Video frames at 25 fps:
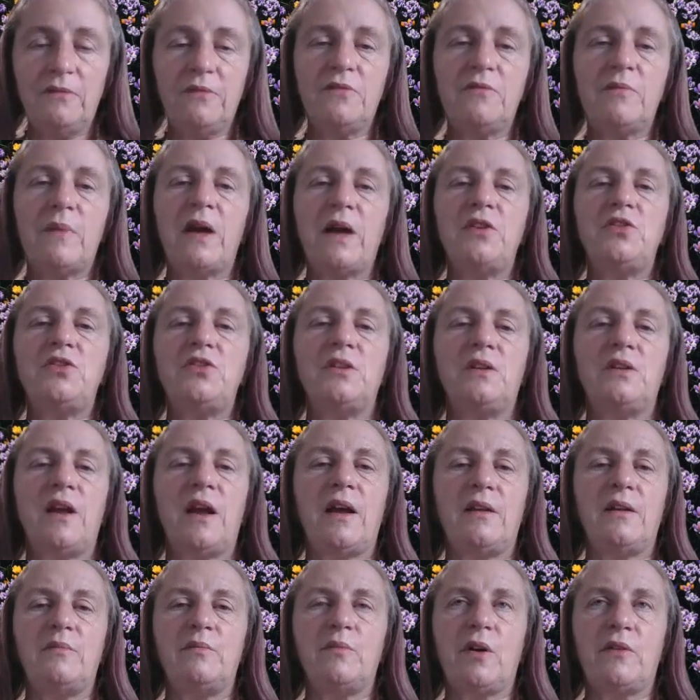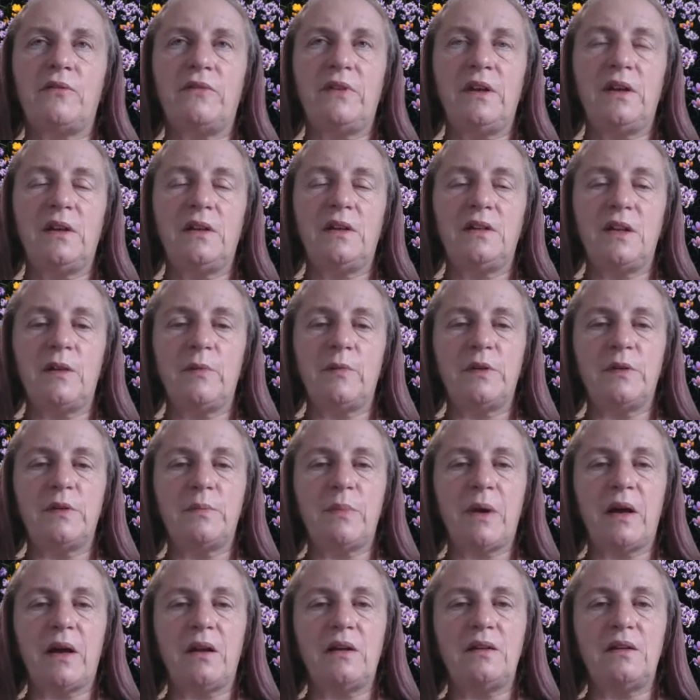information at my
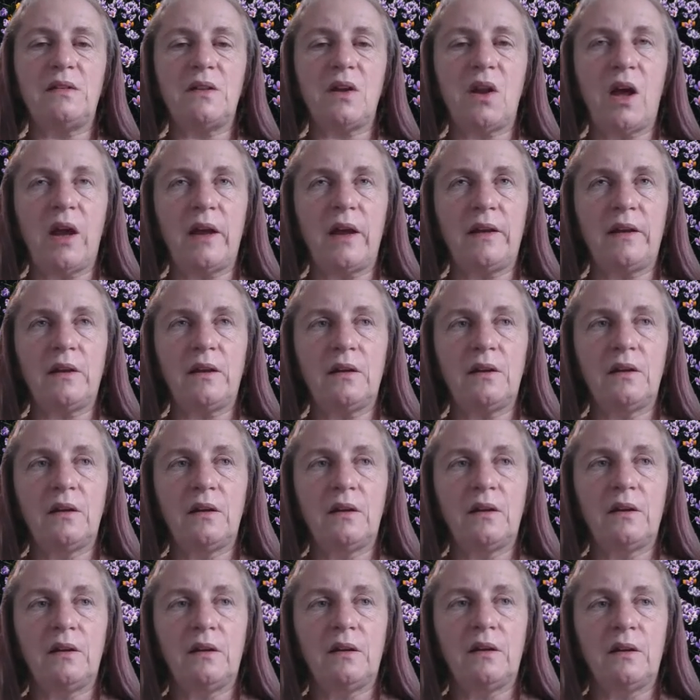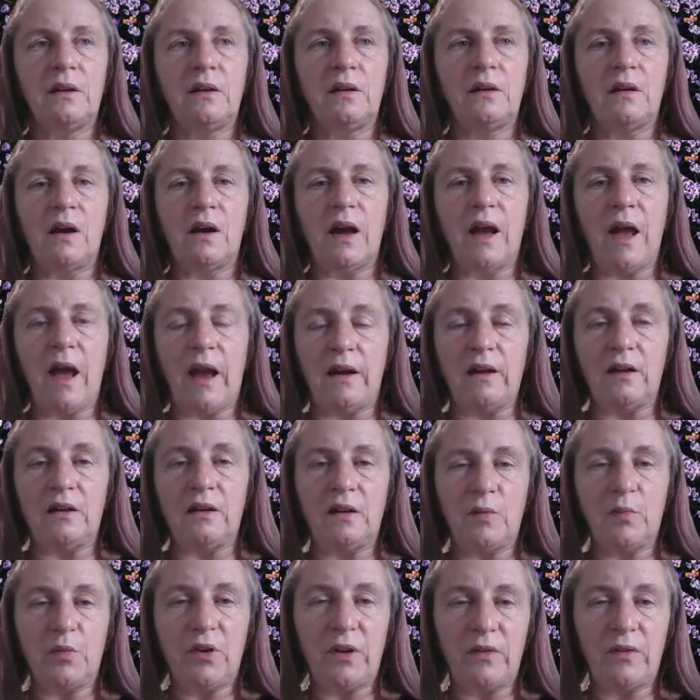fingertips, but it's like I
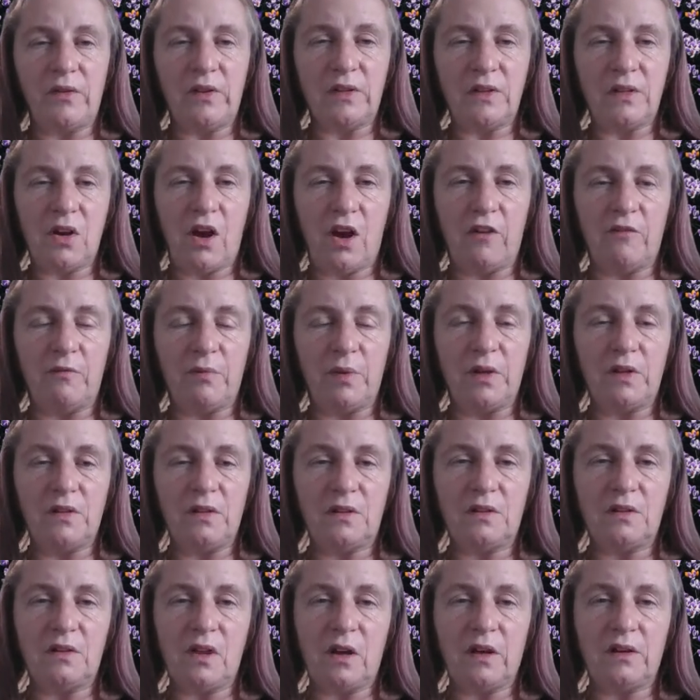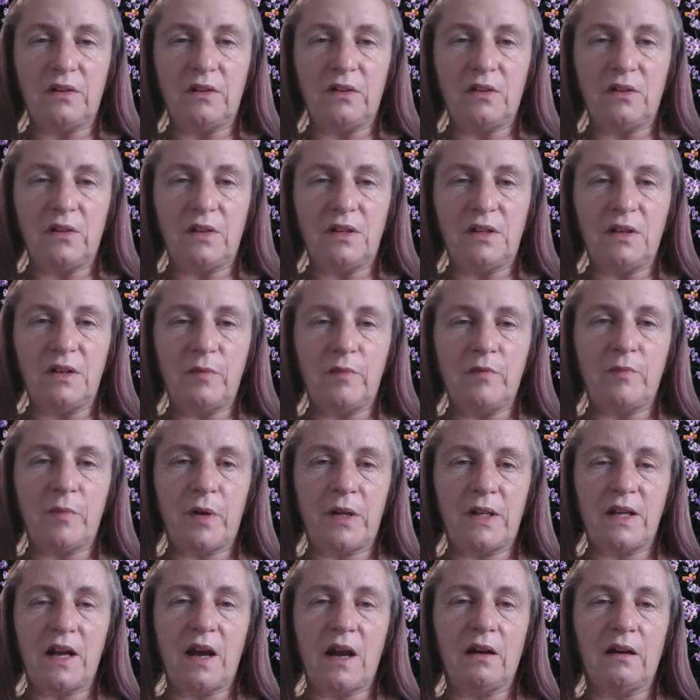had it in a previous life because it's like it's on the tip
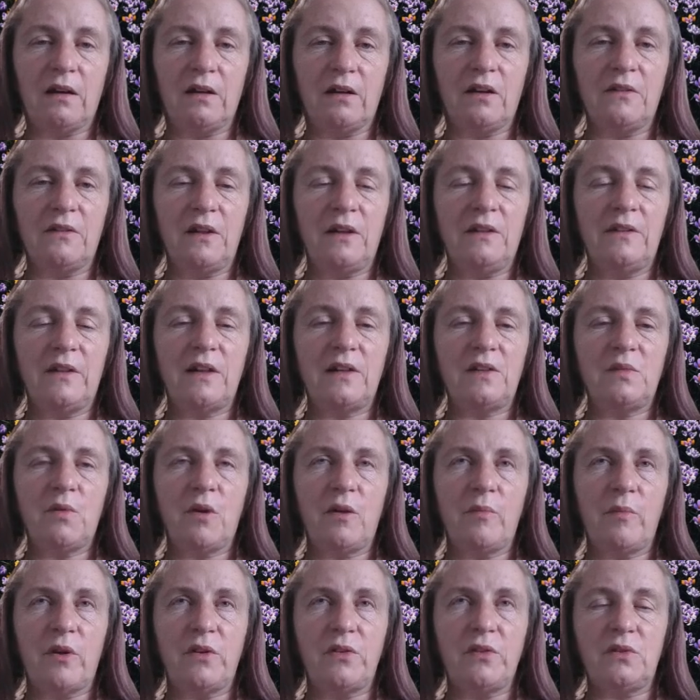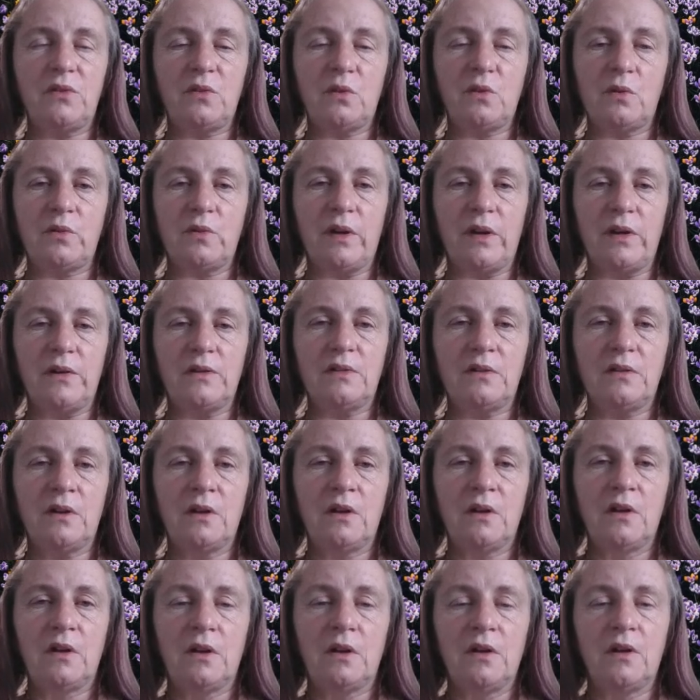of my tongue. And I think that's why
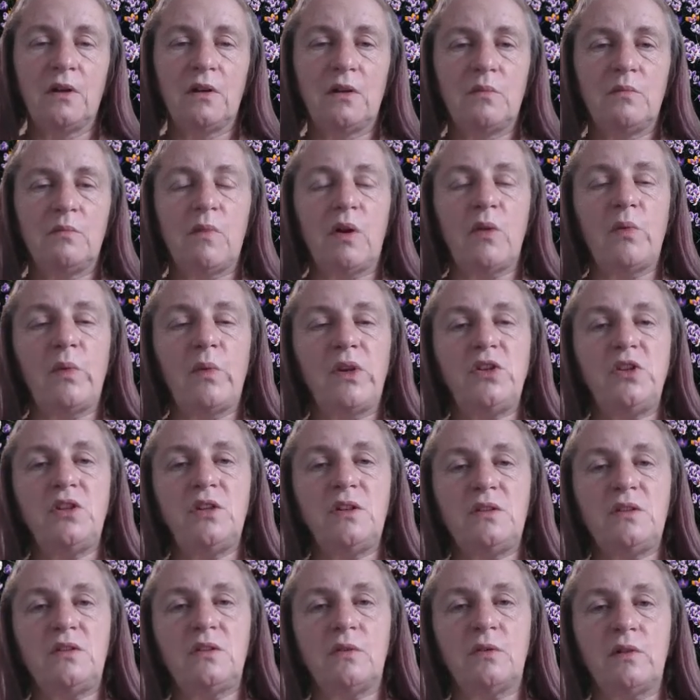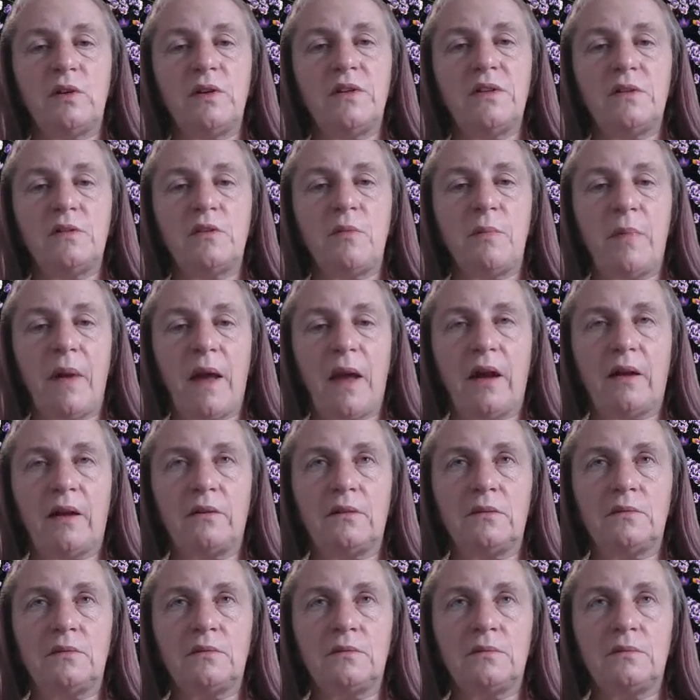my witchy stories are
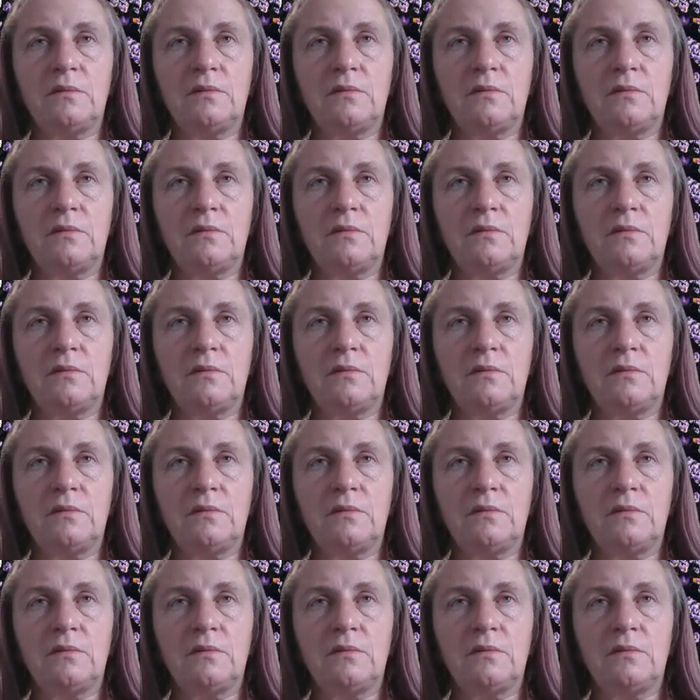about